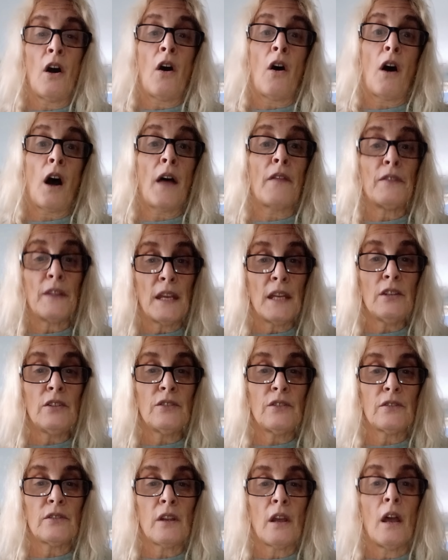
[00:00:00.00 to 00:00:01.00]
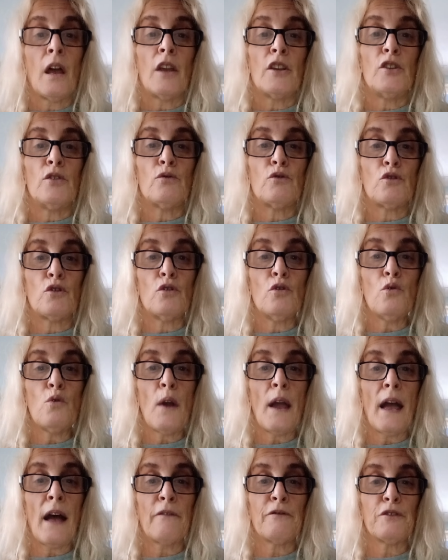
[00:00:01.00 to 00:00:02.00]
On this, you do
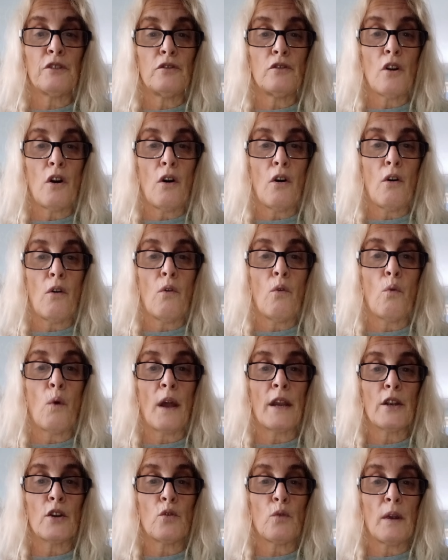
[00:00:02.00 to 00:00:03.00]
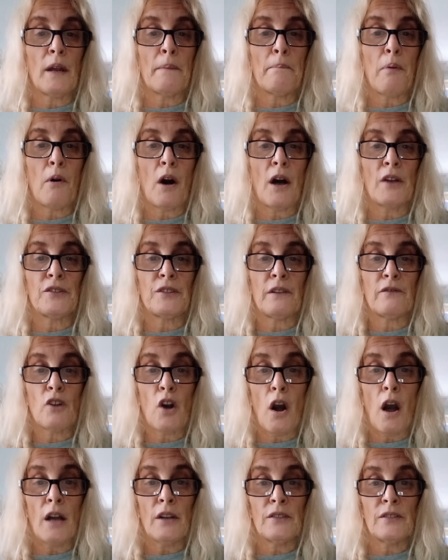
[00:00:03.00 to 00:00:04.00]
have to know what a gram-positive
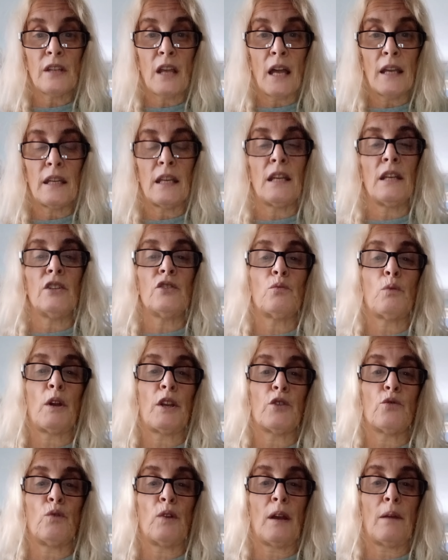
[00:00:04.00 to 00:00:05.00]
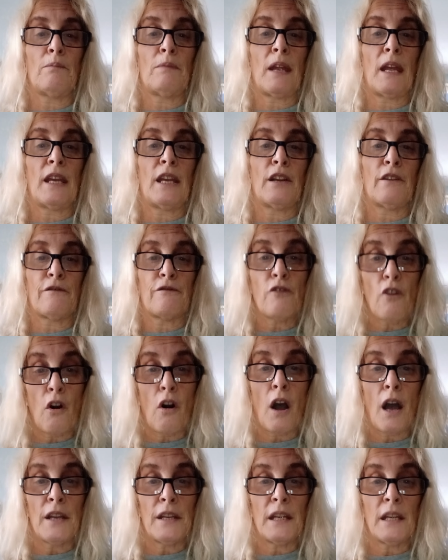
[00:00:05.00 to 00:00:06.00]
cocci is, what a gram-negative
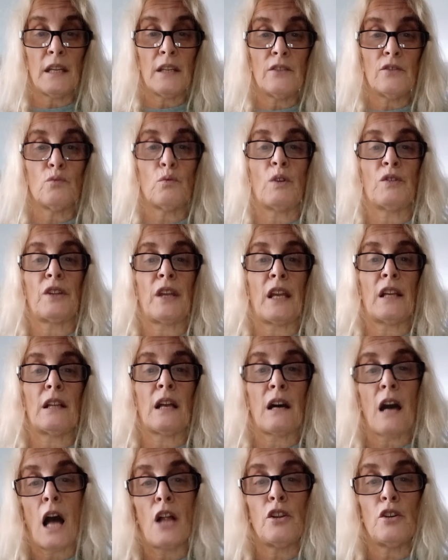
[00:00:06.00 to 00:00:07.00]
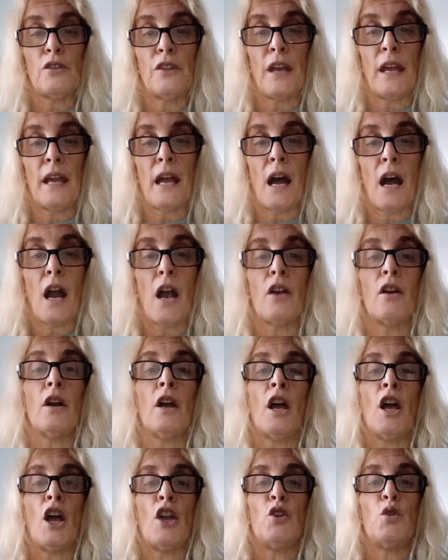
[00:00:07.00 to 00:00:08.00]
rod is, what color they are.
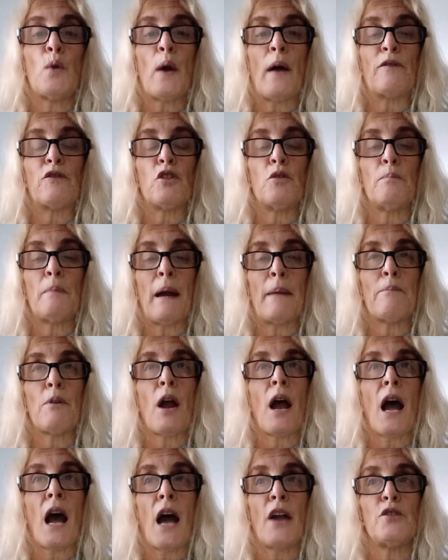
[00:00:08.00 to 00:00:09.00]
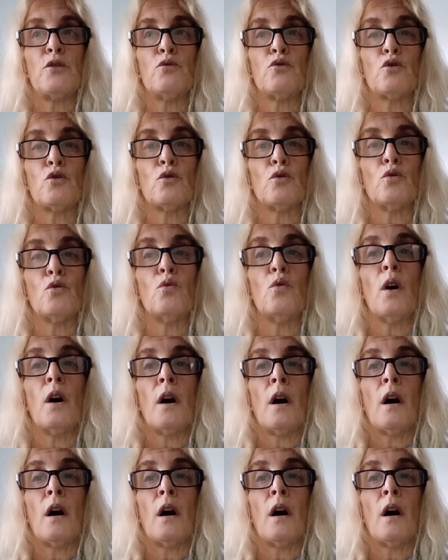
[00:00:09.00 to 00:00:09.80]
You have to remember how you do